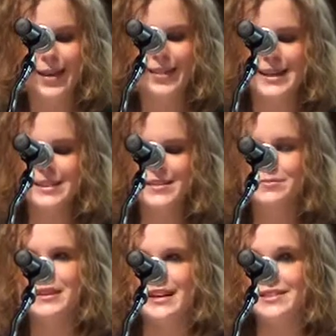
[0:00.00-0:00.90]
That doesn't
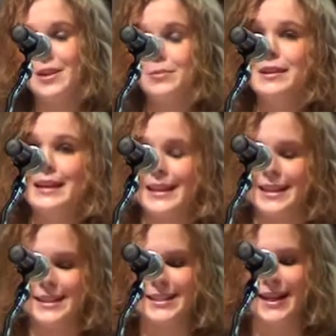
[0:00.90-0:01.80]
mean I stop planning
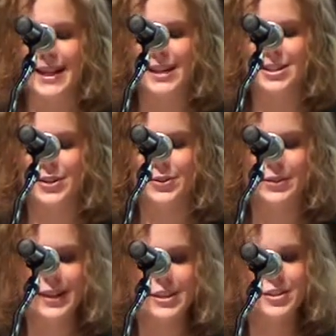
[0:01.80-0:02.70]
things like I
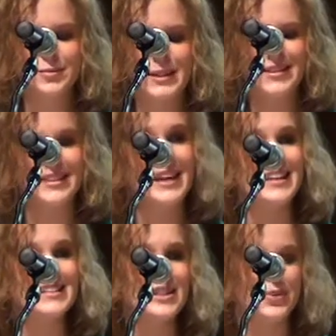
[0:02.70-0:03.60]
do. It just means that I
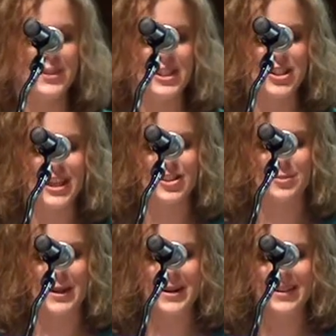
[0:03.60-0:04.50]
can deal with the changes
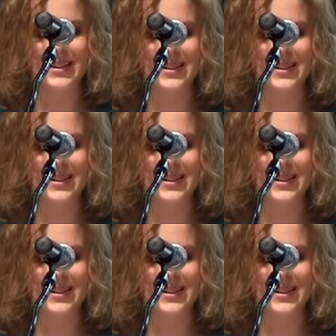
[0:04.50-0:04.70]
better.